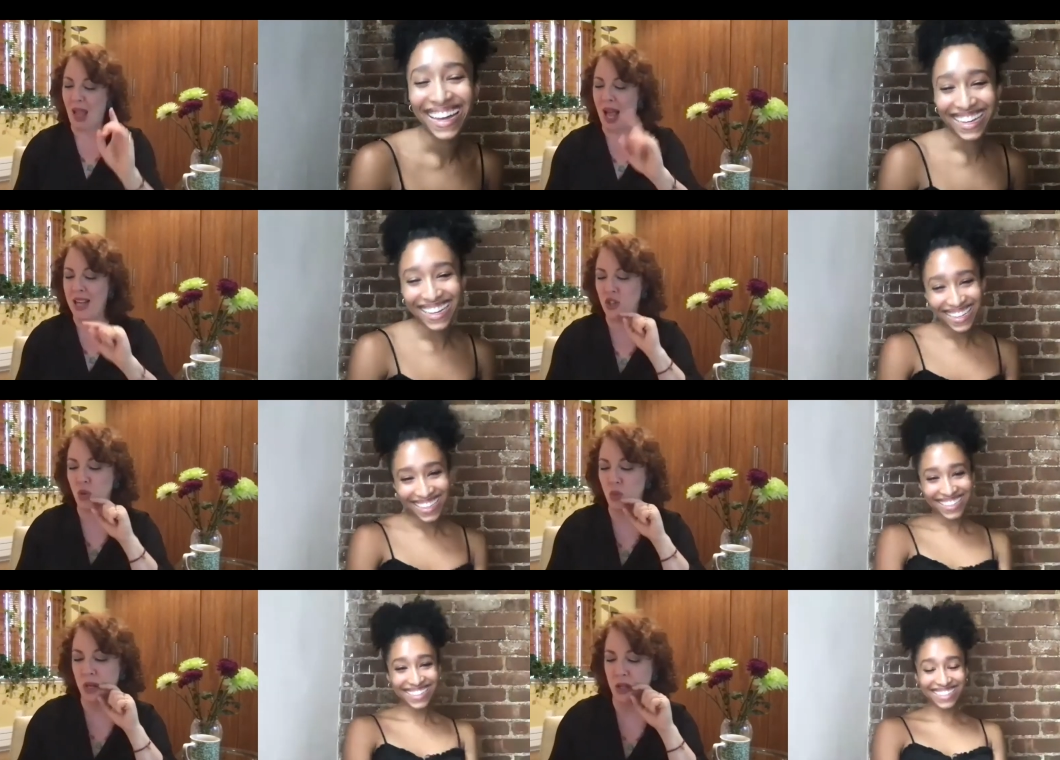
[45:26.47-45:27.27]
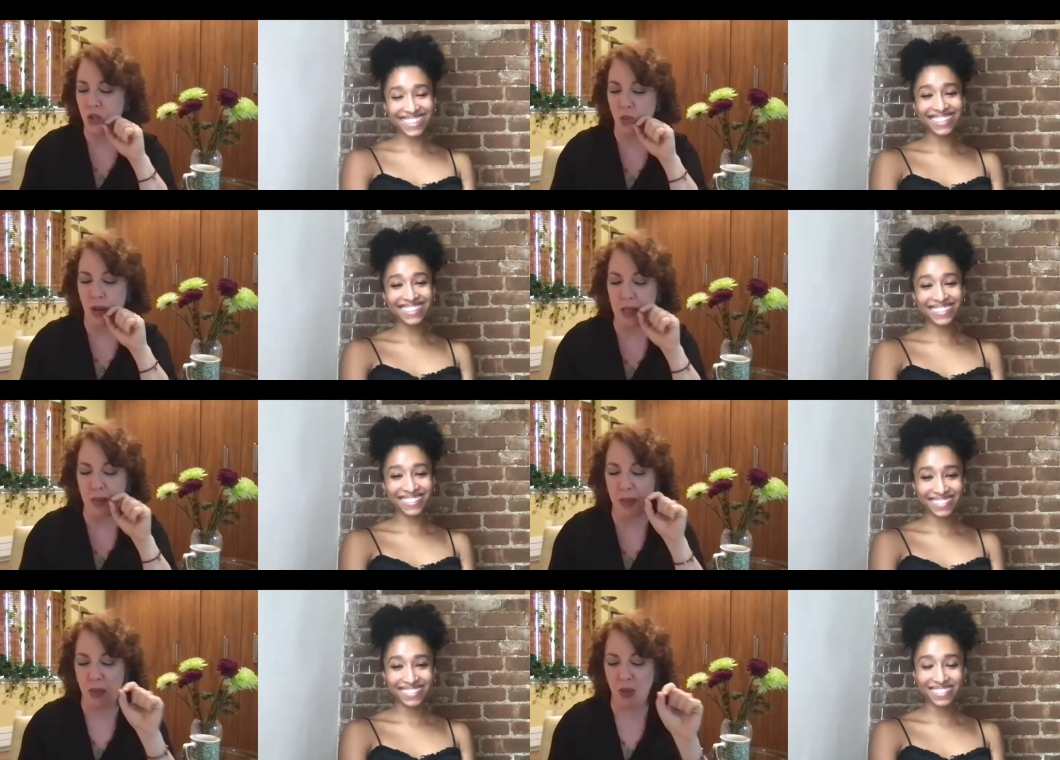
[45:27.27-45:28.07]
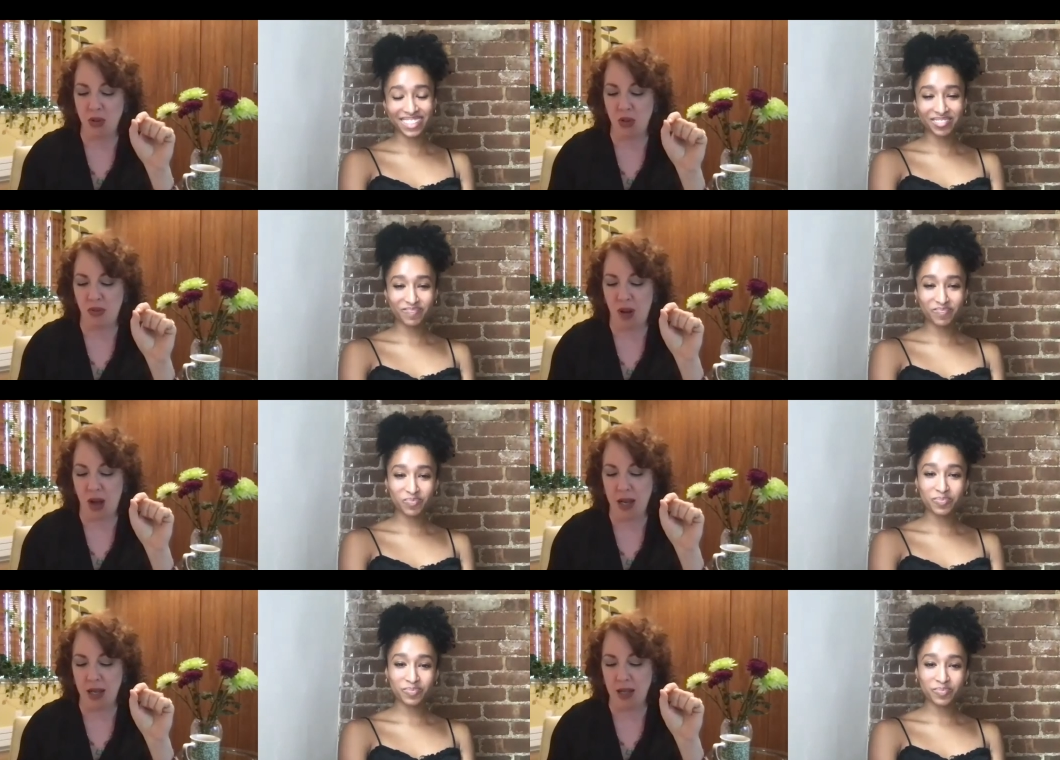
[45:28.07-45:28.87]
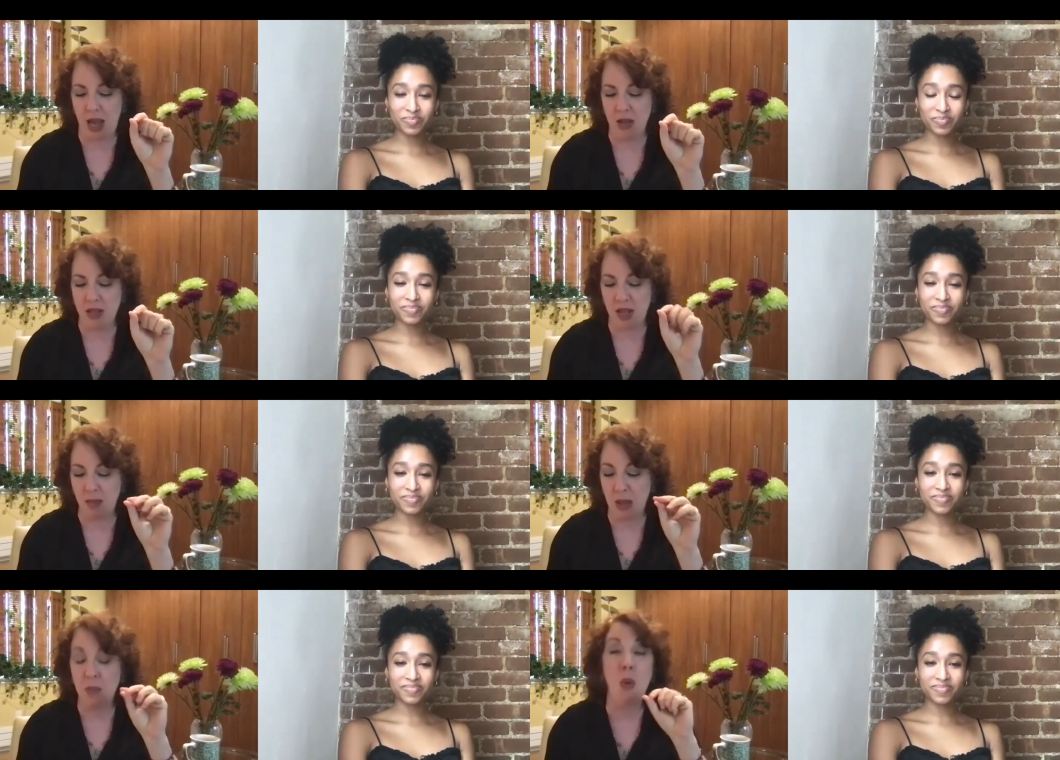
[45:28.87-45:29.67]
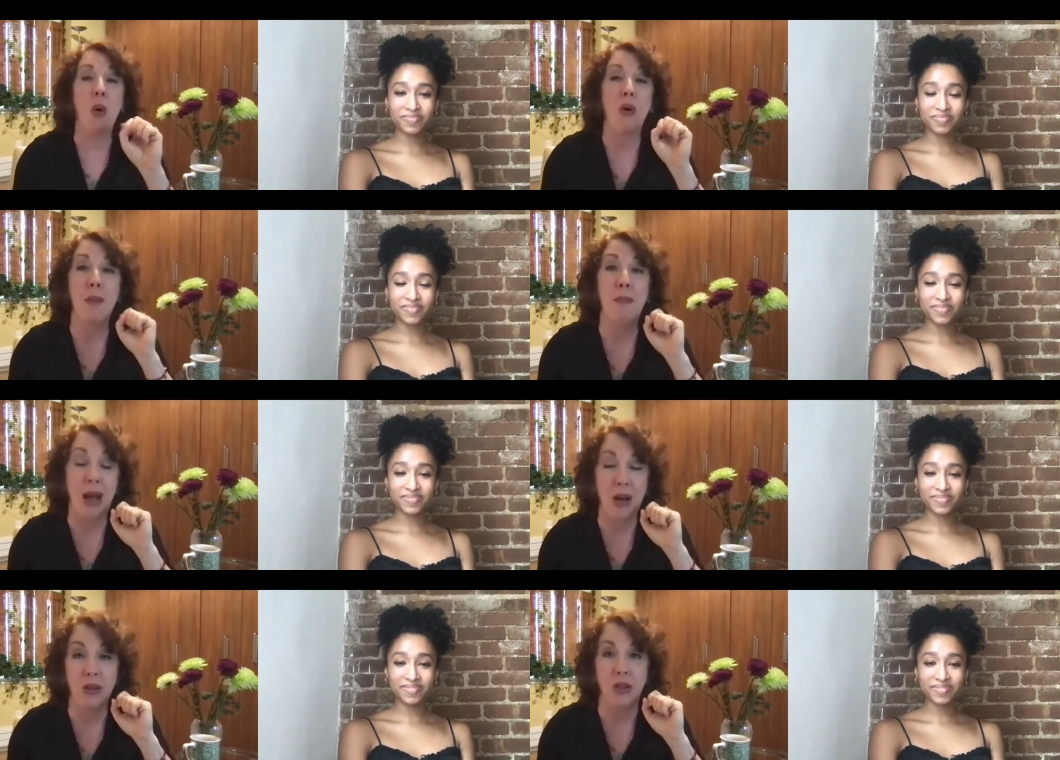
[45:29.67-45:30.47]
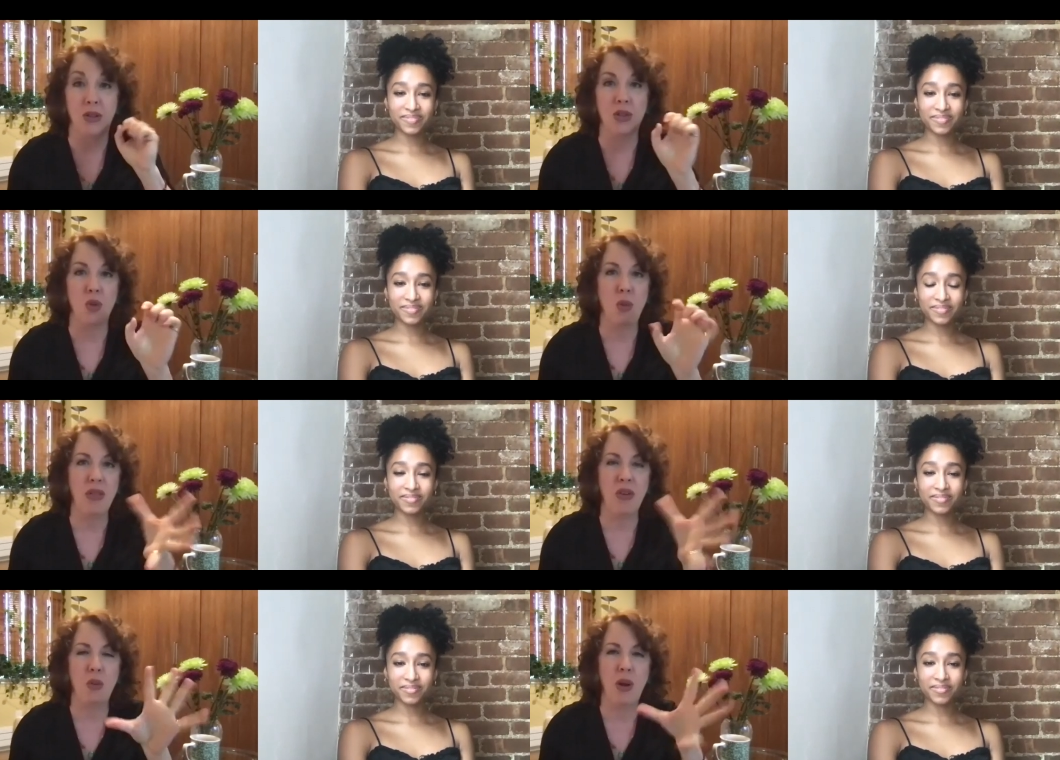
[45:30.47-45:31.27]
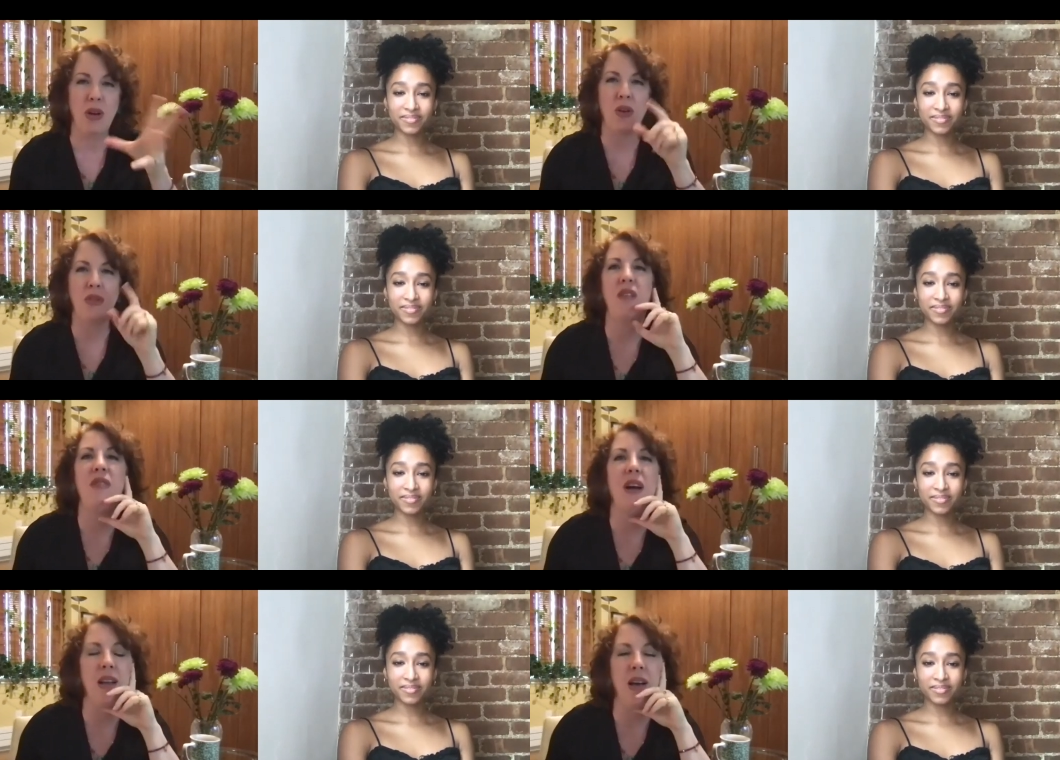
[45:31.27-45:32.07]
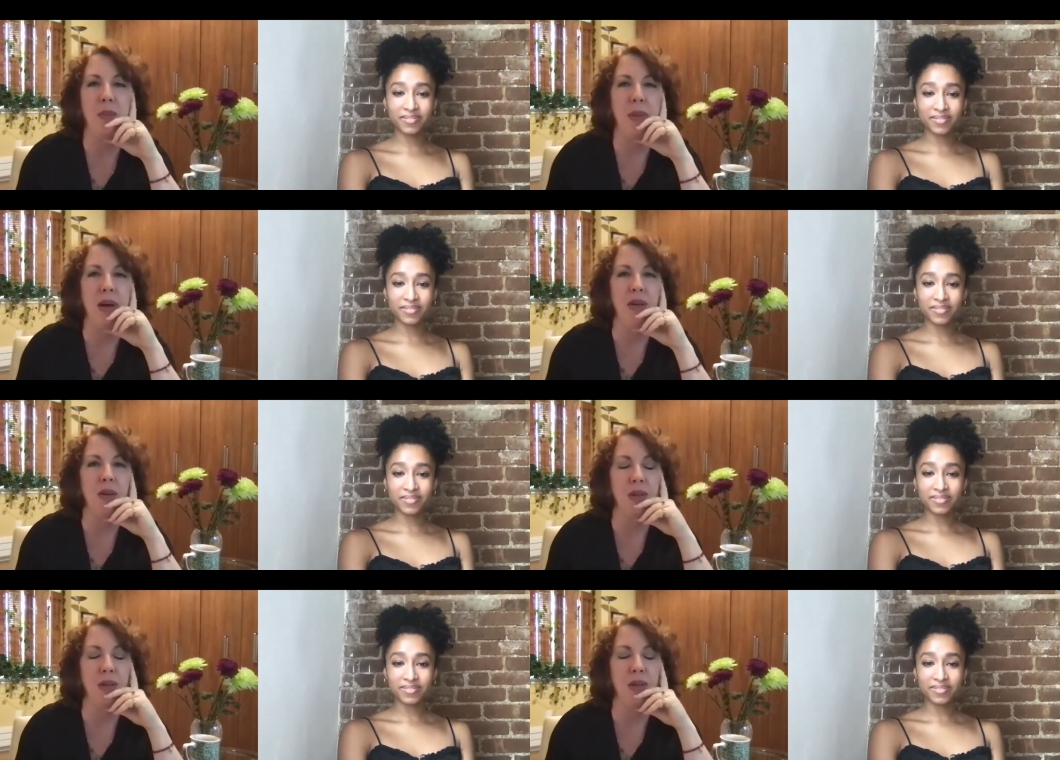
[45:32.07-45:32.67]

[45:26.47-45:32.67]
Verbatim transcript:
Speaker 1: I do want to direct people to find out something more about you. So where where could they find out about you?